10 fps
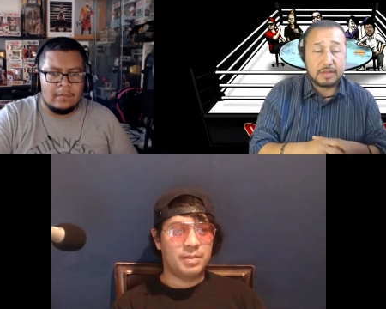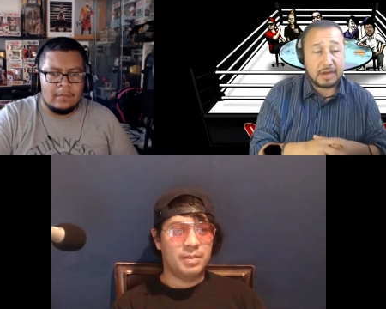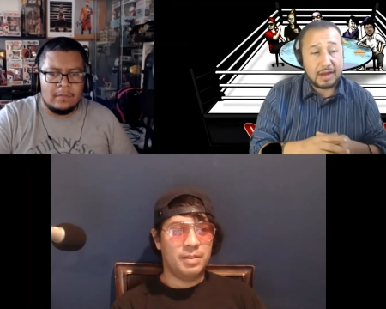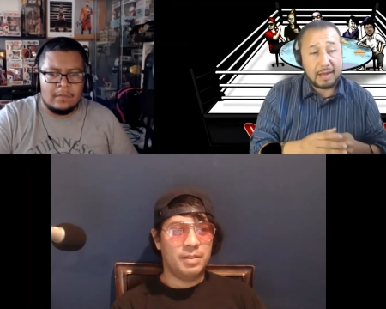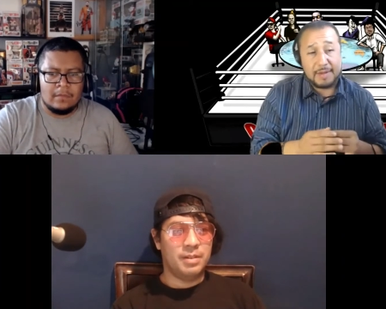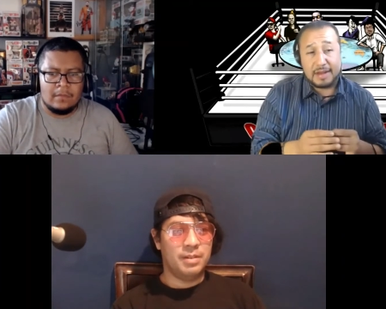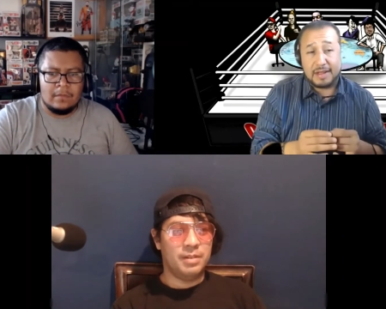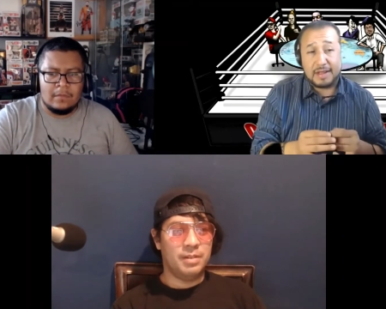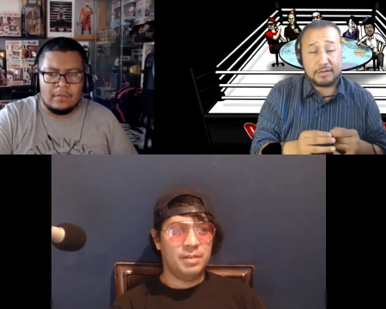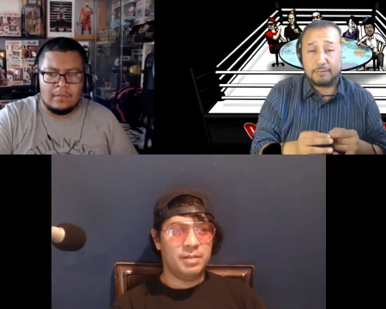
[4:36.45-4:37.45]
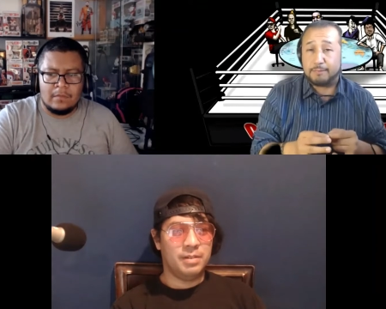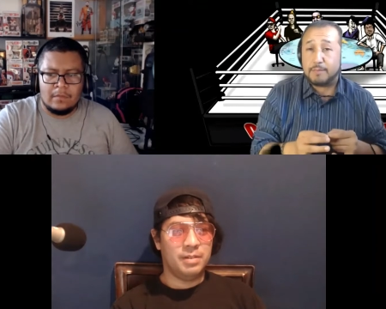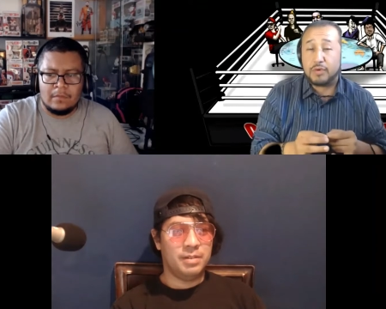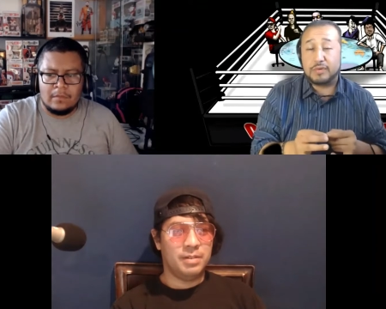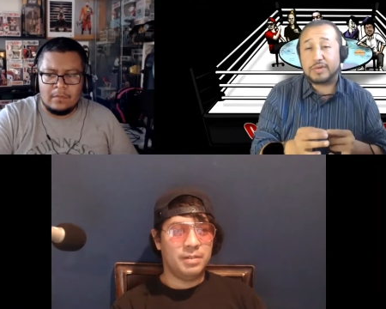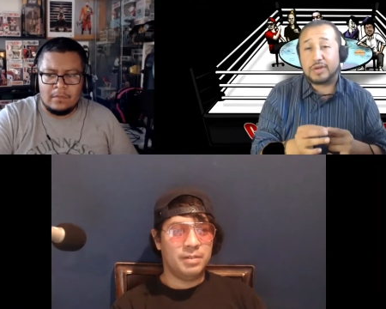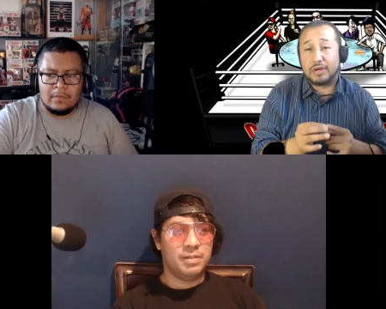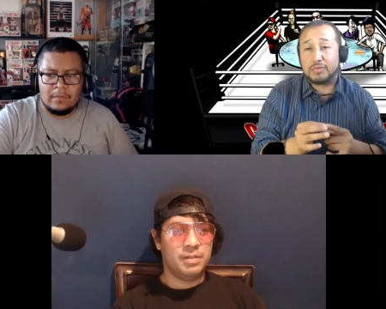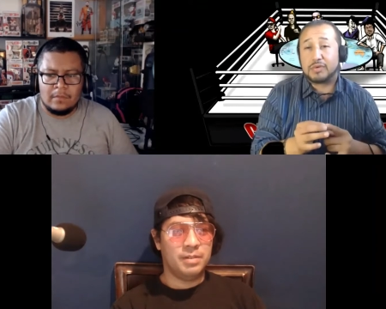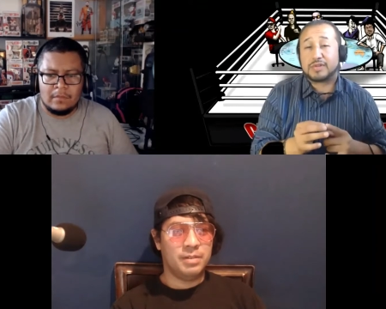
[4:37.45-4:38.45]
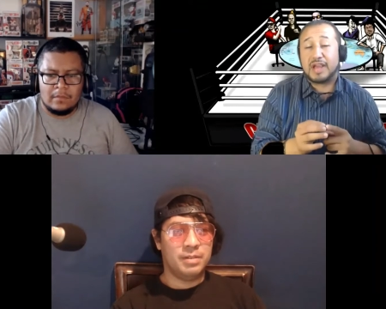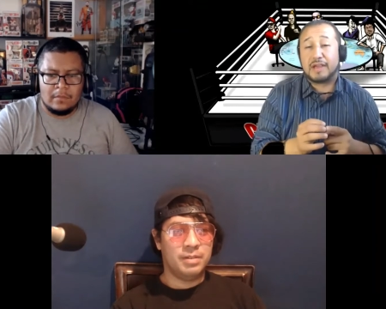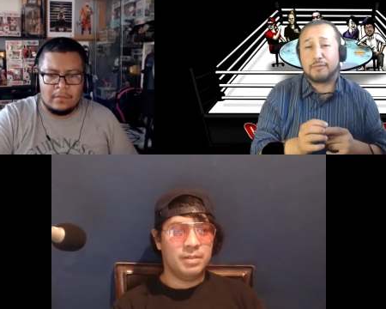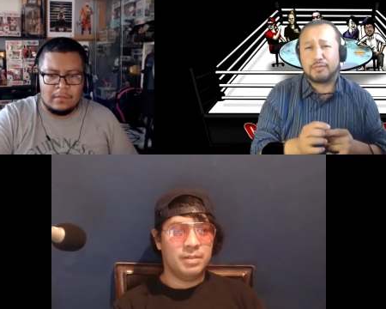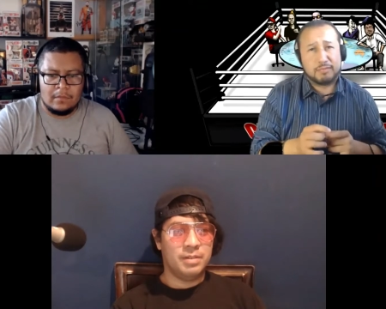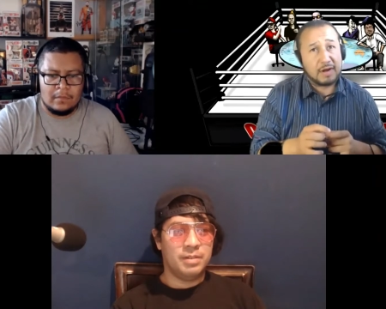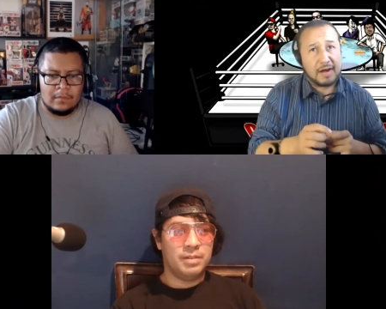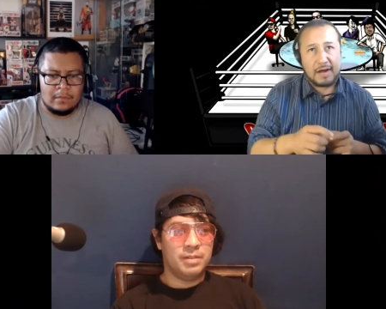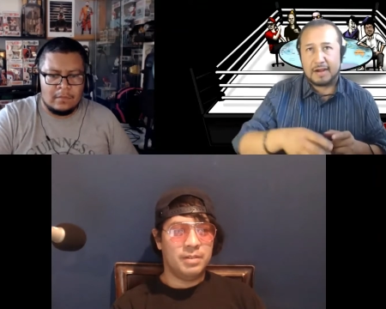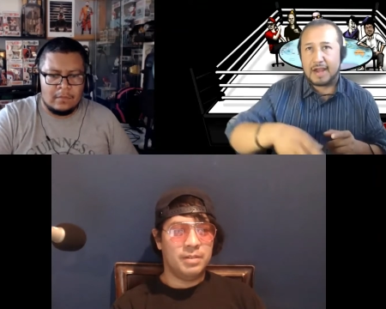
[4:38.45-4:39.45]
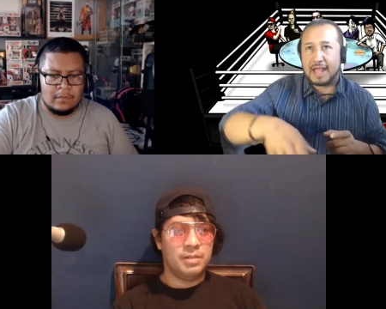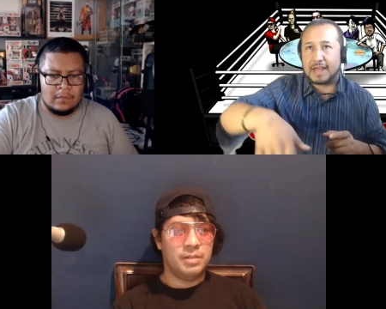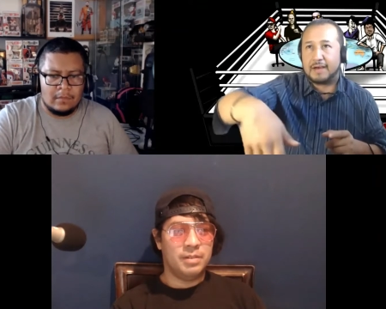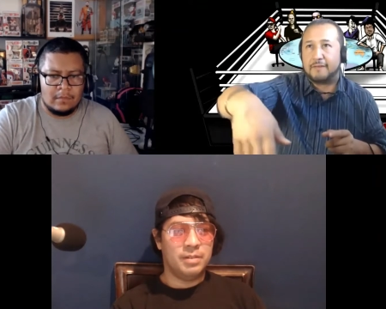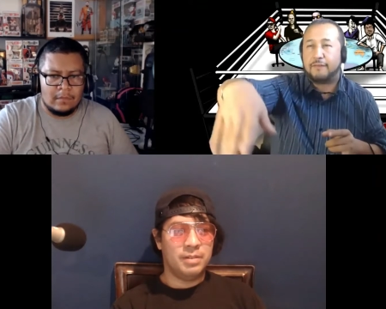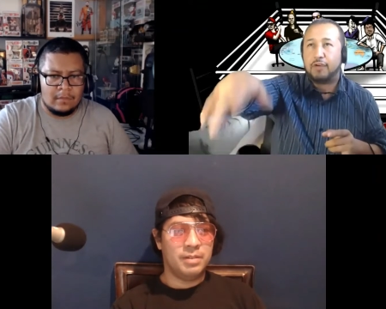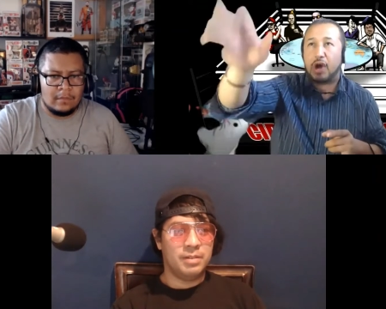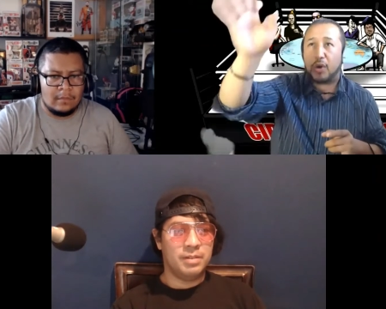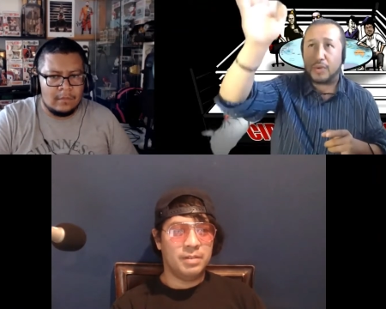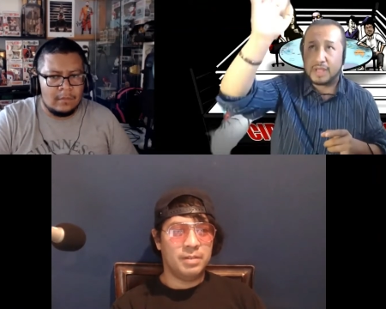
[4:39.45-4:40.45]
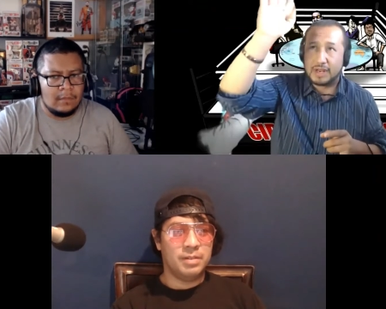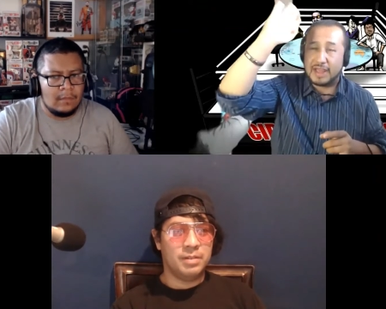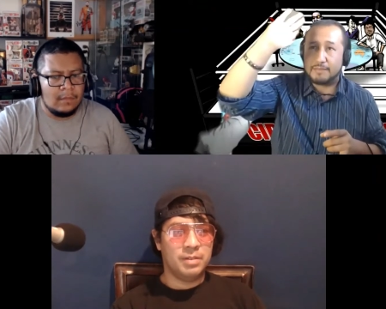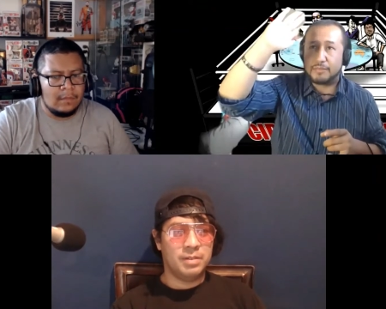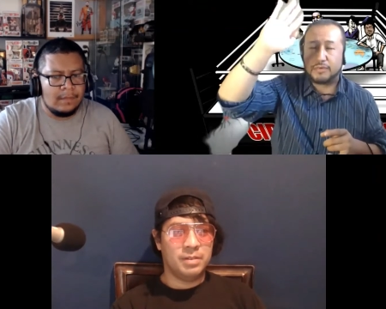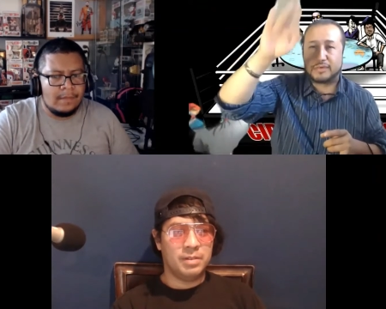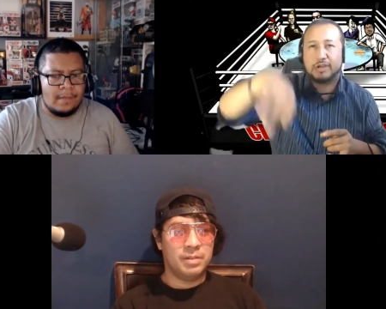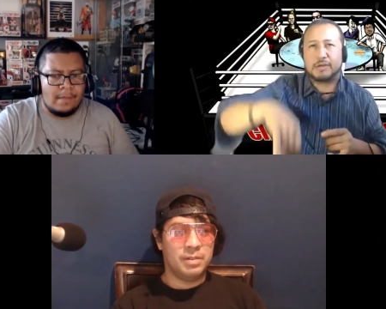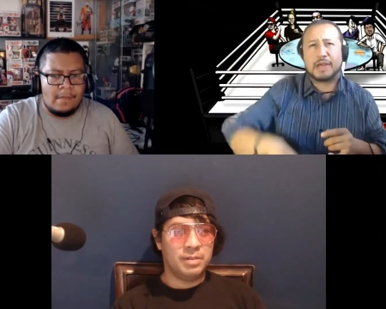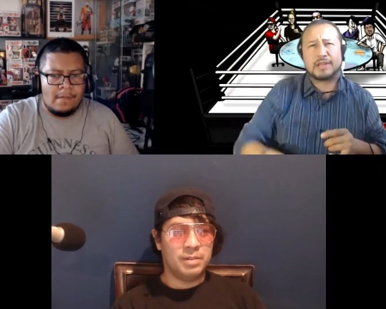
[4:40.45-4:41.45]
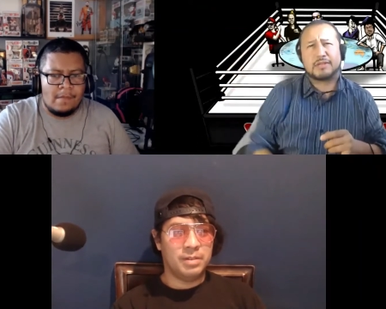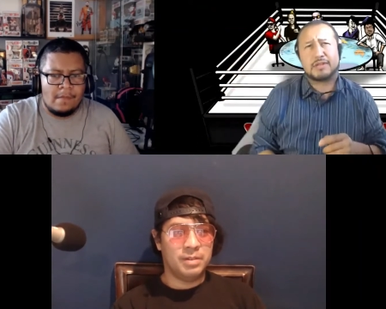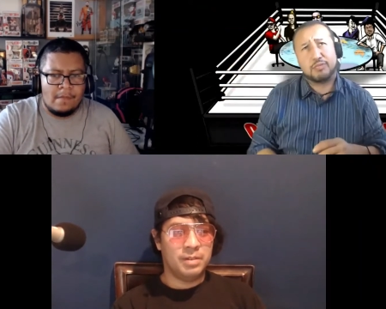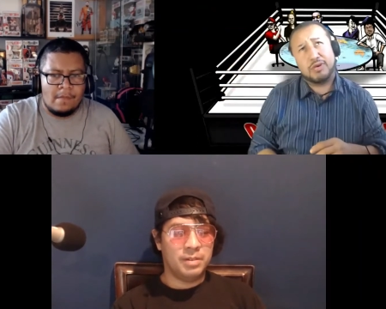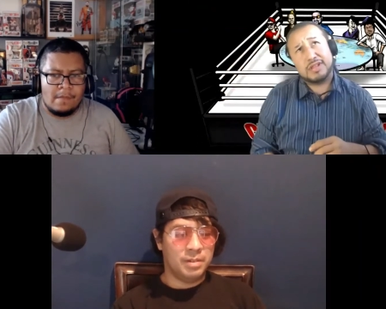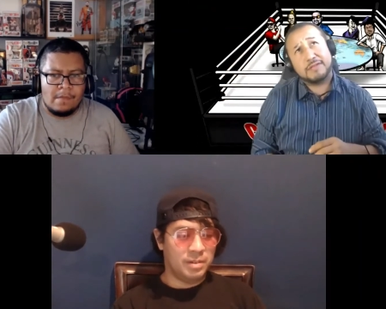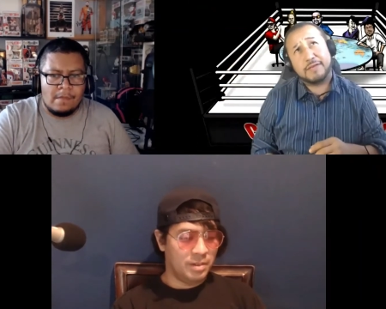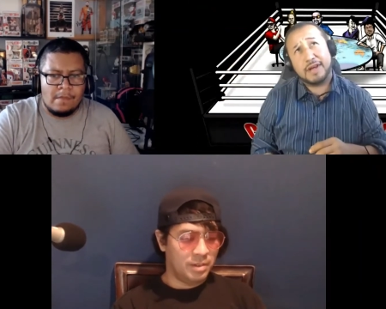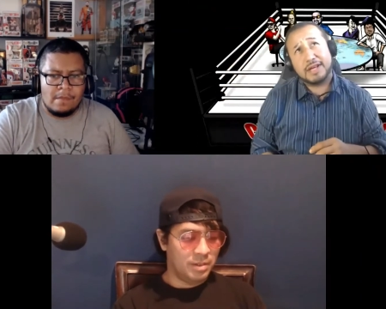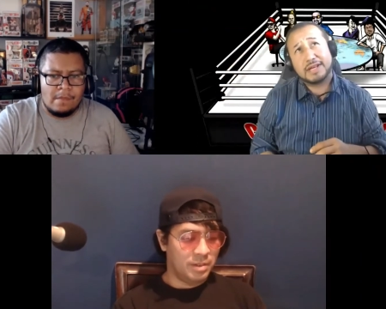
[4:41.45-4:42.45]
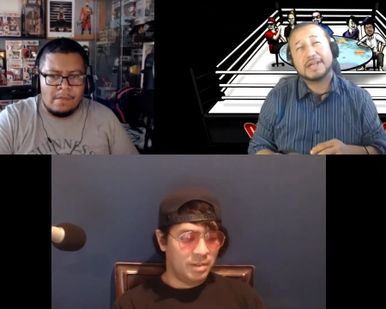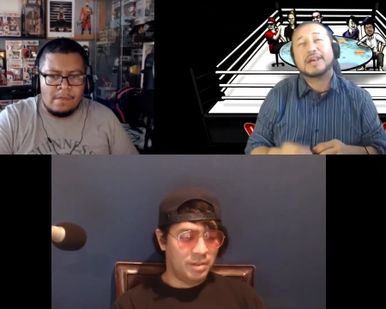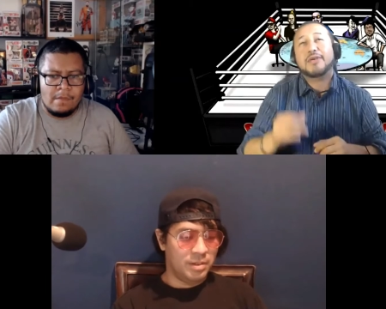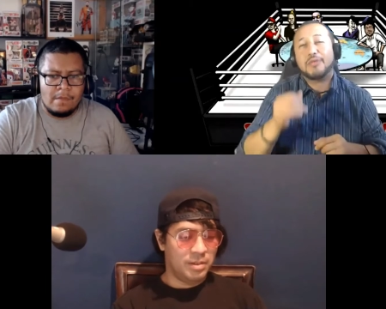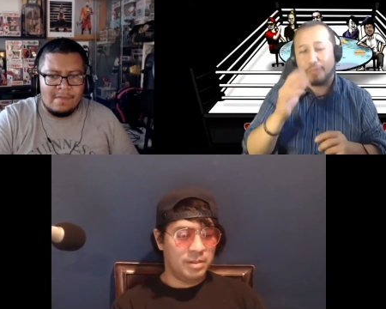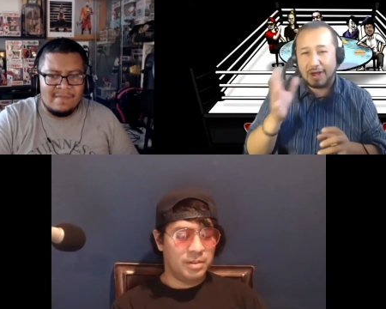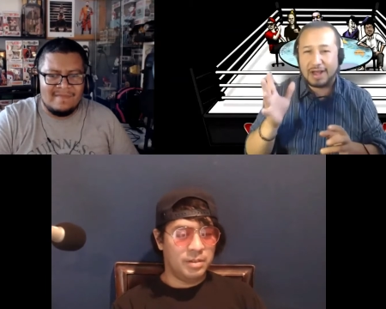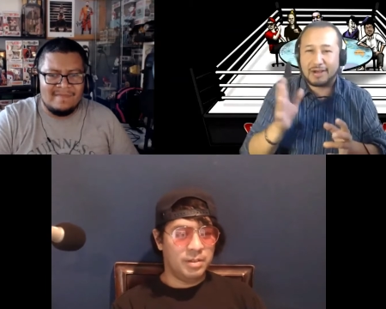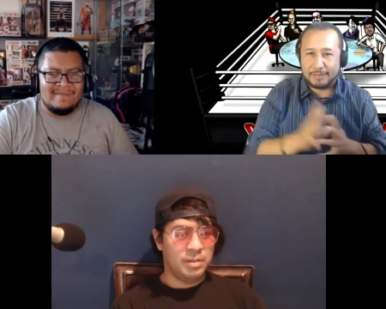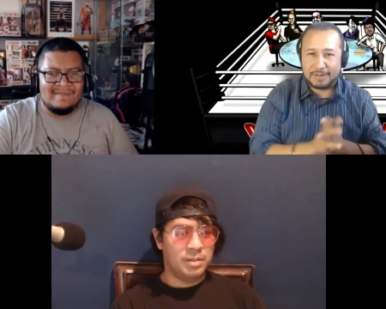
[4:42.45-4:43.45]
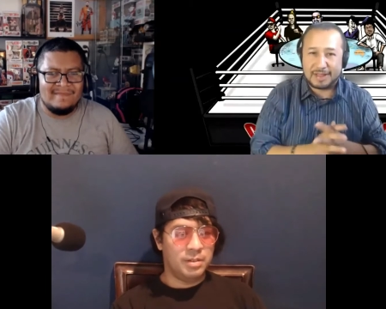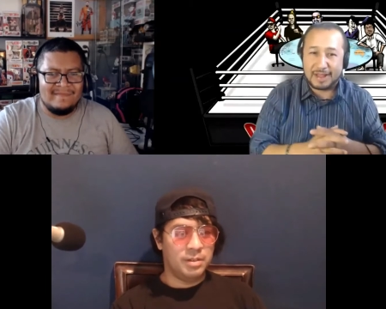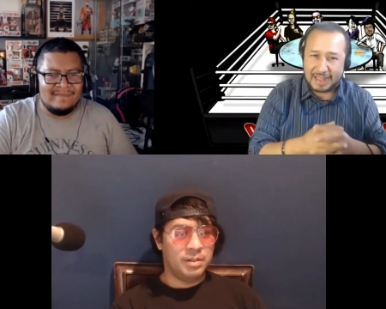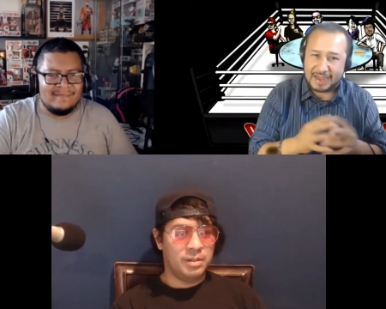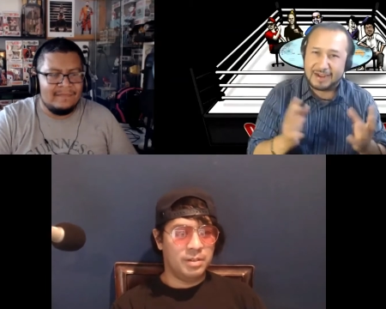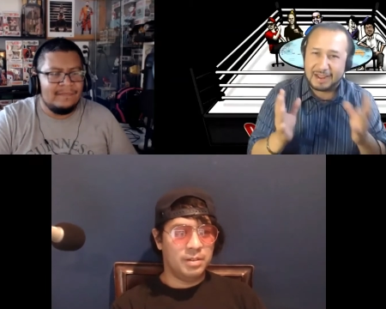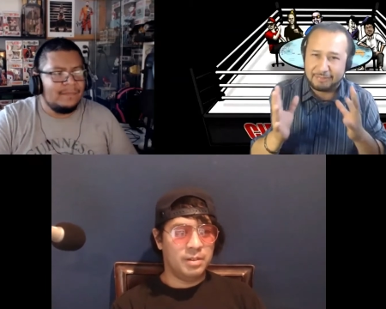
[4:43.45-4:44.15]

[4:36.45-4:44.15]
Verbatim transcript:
Speaker 1: Did a lot, I mean, his moonsault was like, uh, like a flowing late moon. So I'm like, what the fuck? Wow. I mean, that kind of like